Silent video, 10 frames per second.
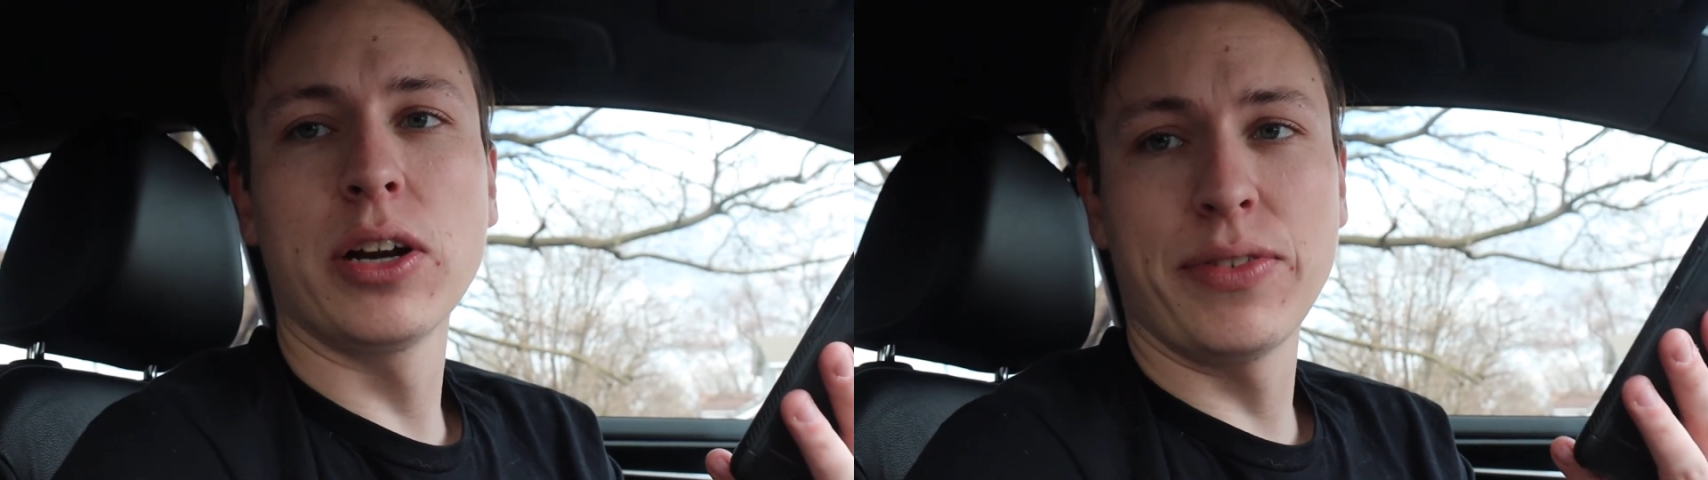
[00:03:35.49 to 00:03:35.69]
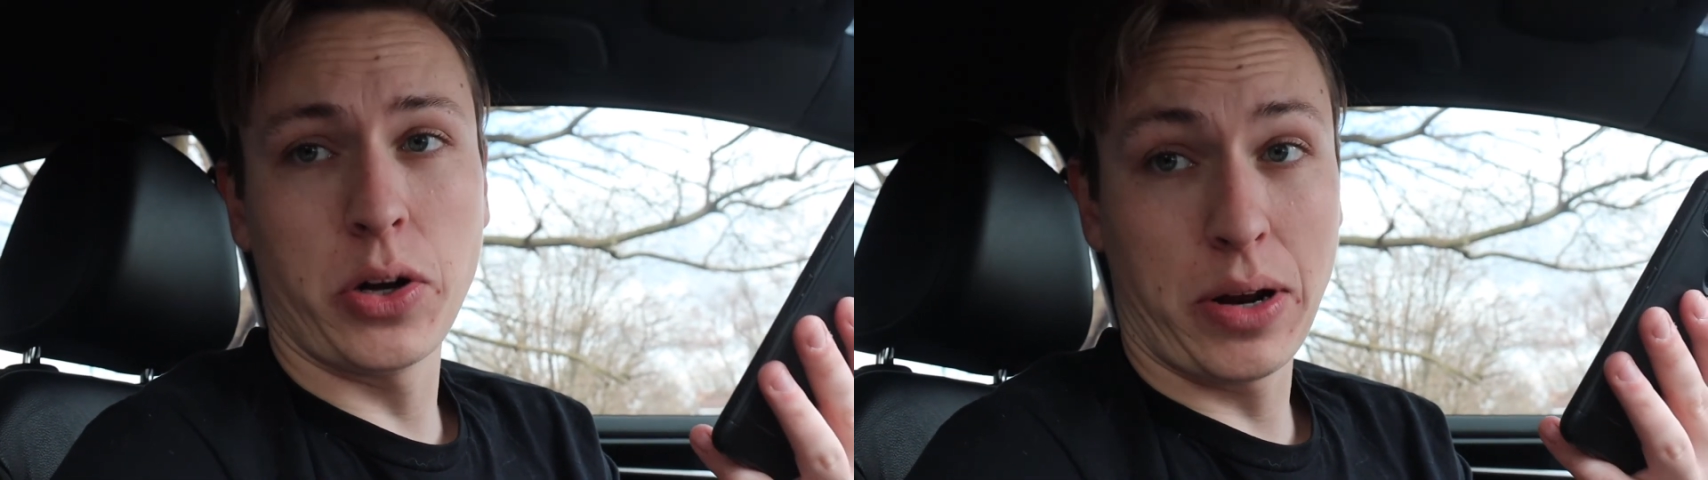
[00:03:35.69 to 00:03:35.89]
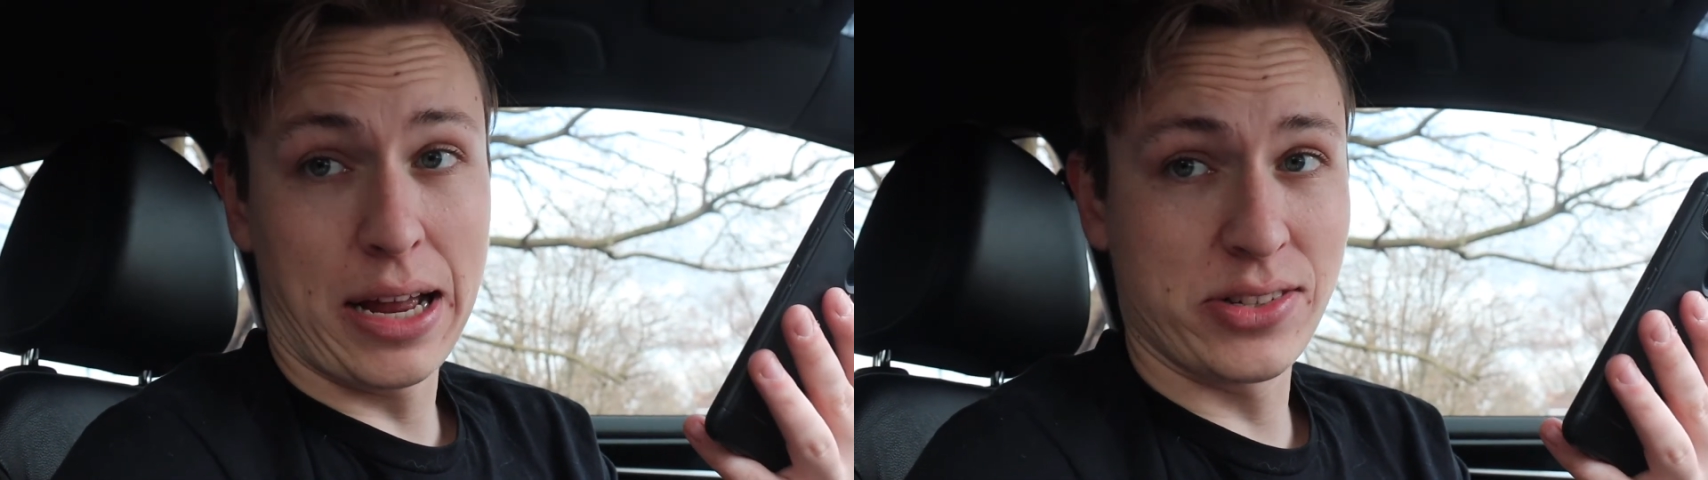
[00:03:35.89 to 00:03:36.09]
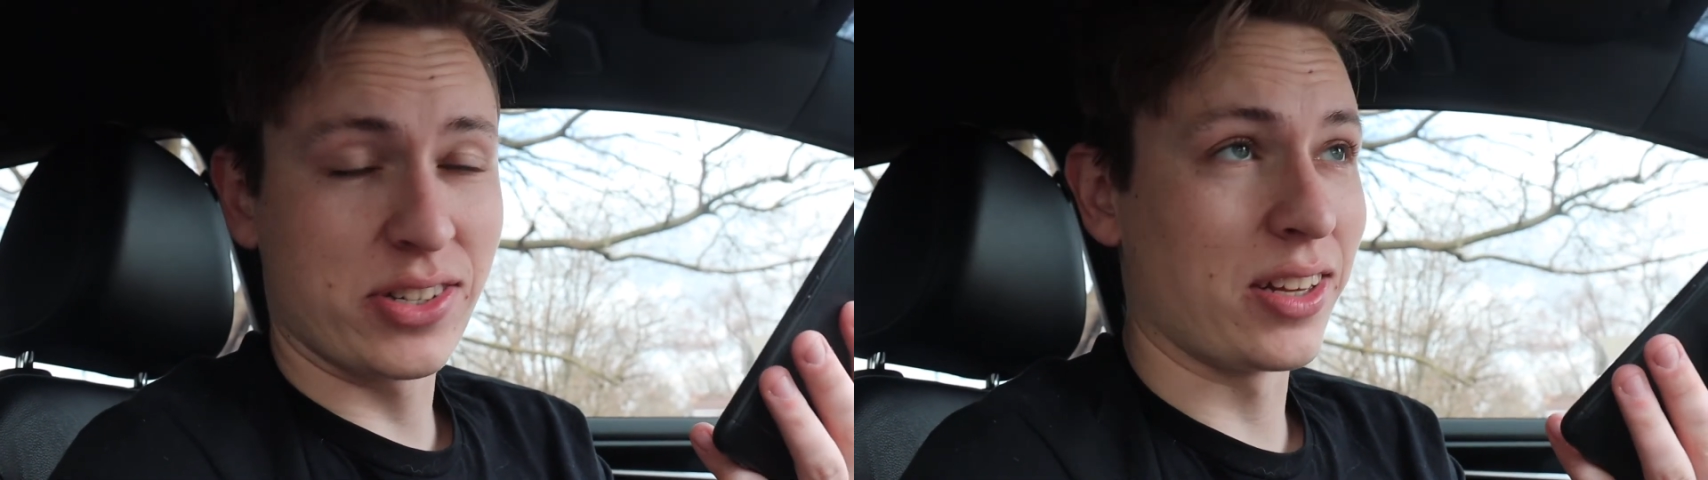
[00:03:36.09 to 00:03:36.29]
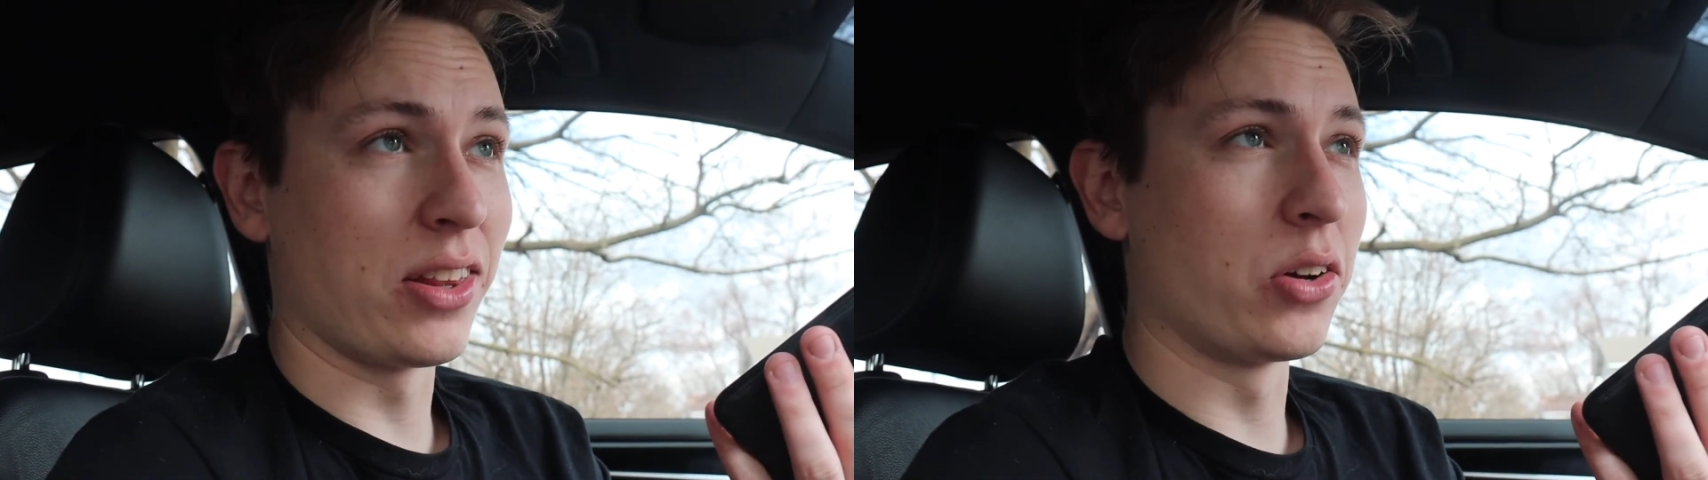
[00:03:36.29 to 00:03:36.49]
even though it has
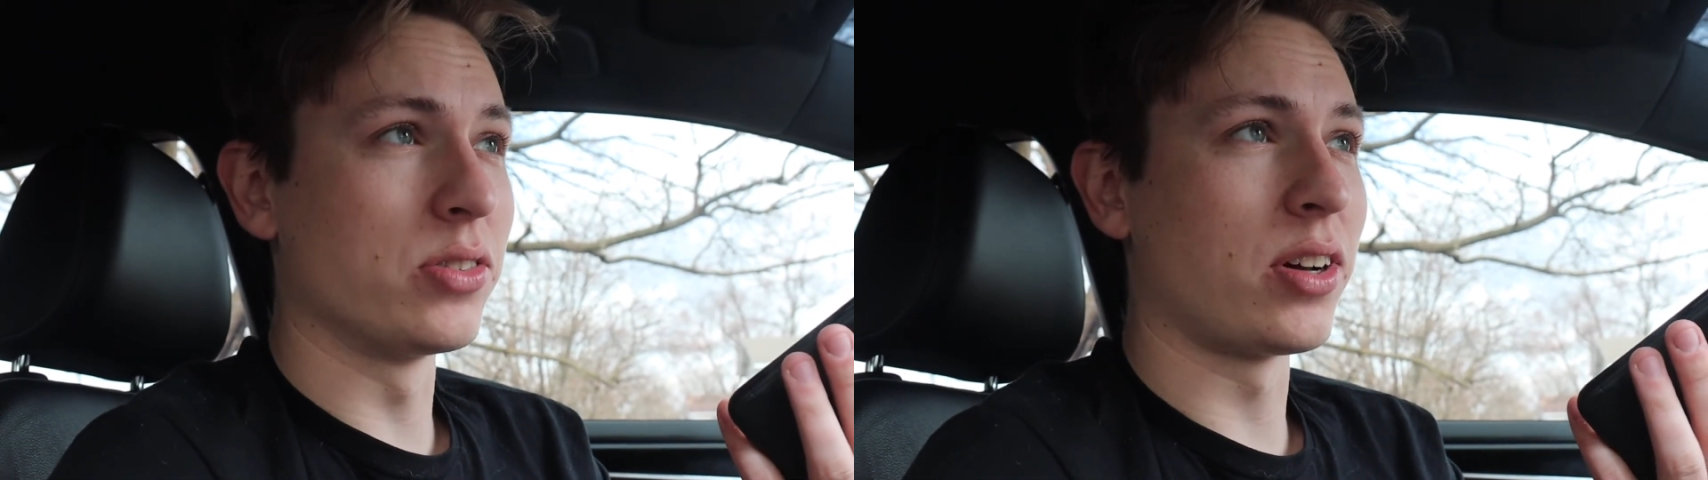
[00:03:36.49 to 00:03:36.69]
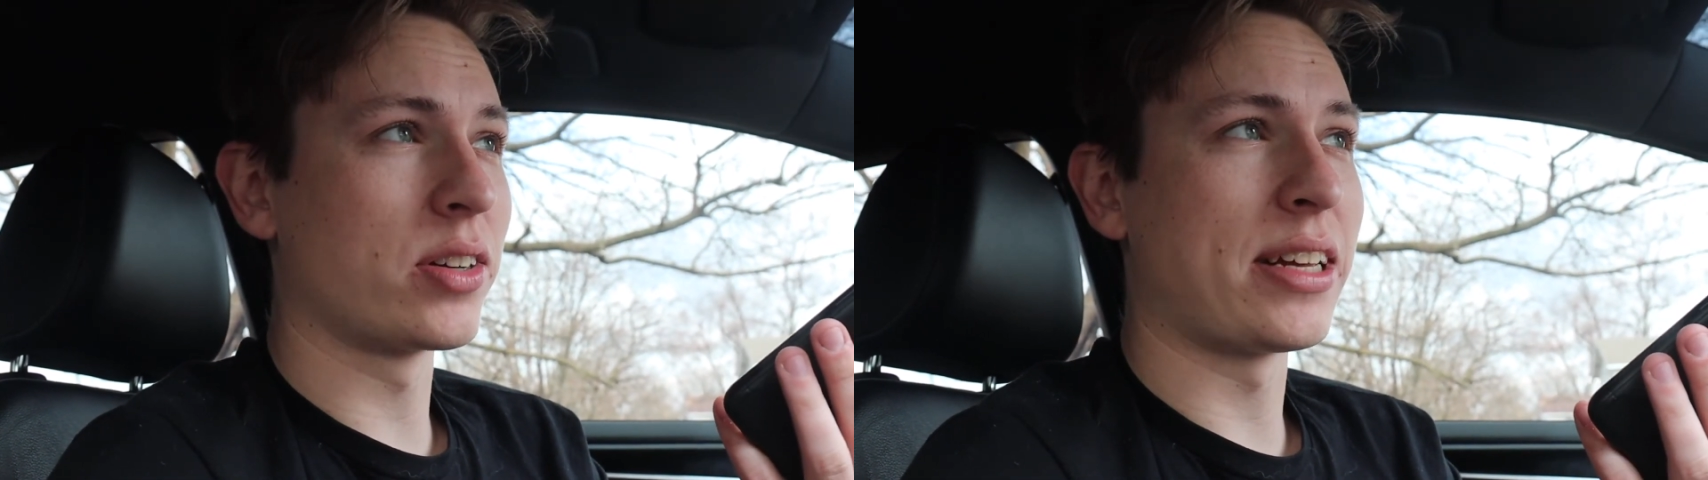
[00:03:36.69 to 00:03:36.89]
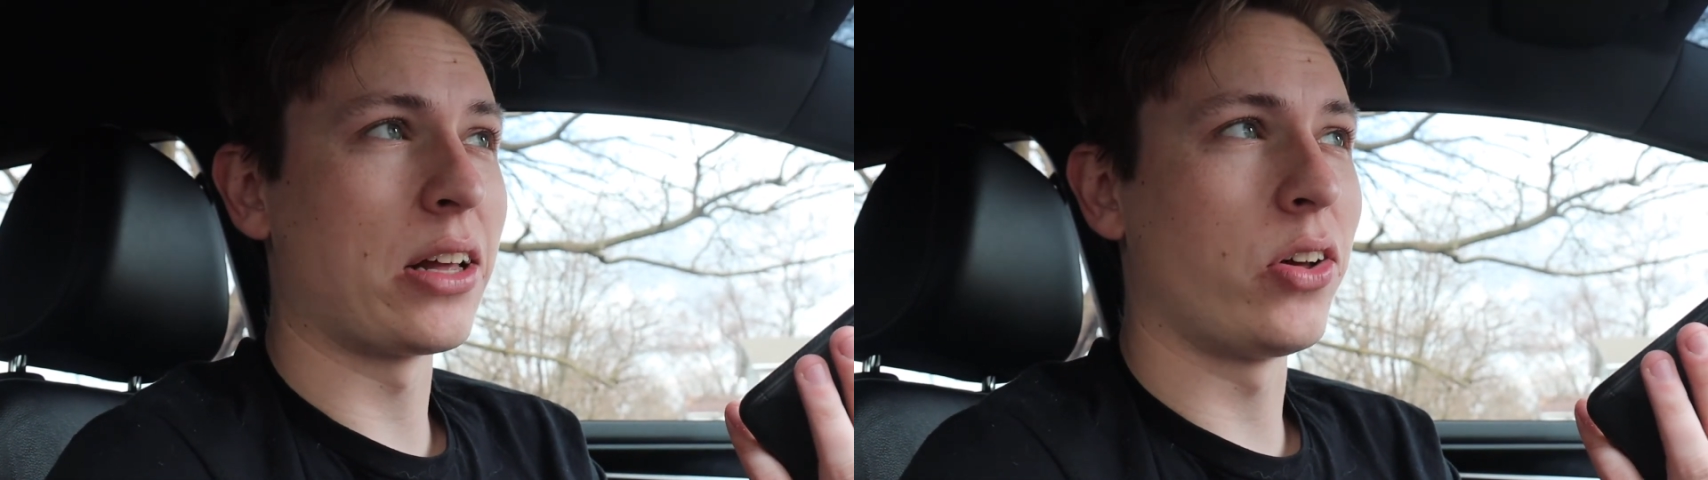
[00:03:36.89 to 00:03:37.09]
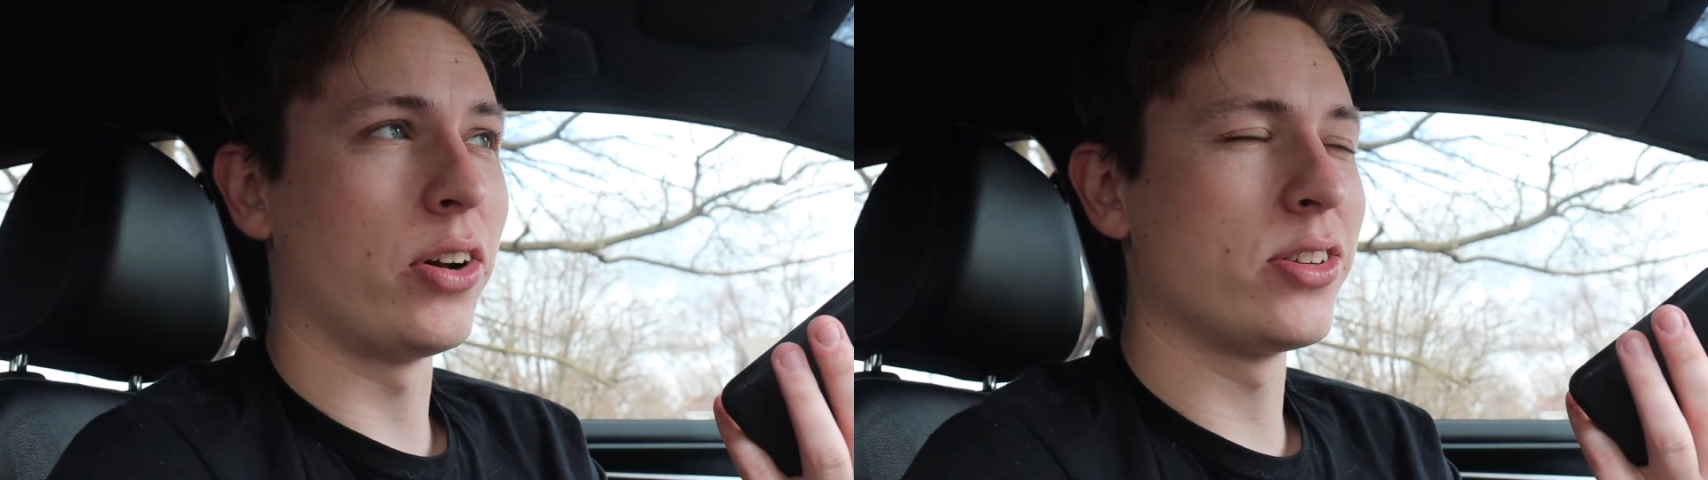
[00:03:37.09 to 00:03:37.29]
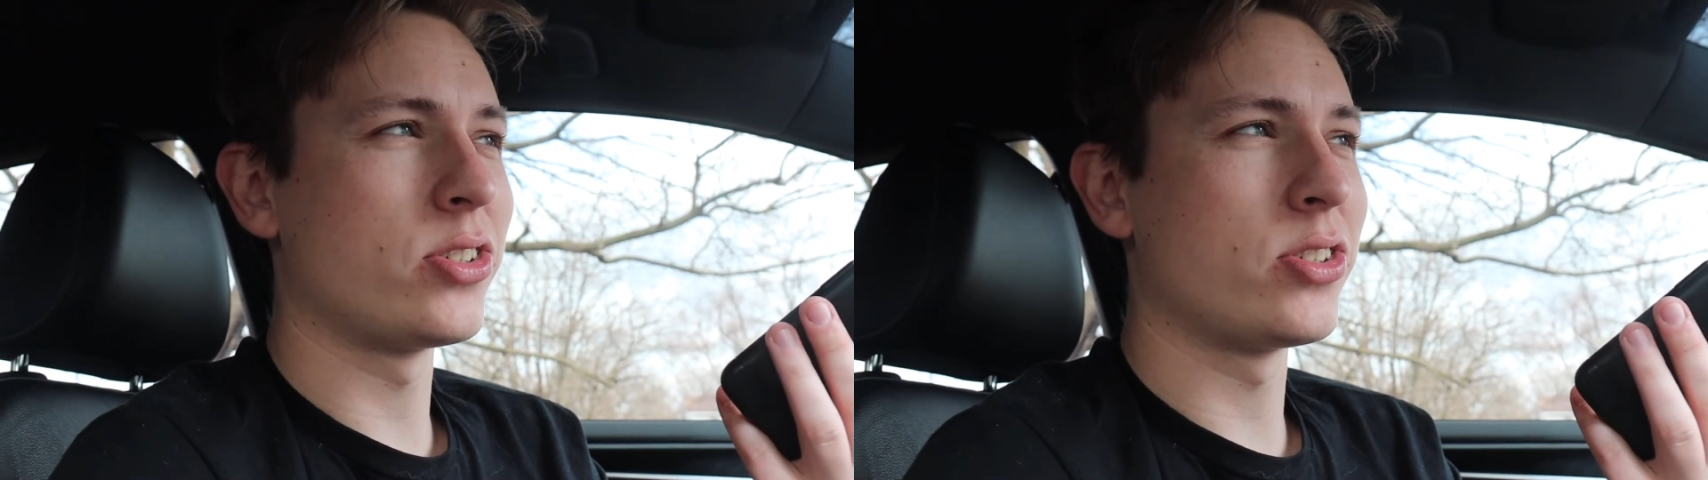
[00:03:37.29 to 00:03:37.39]
just a little ducktail on it,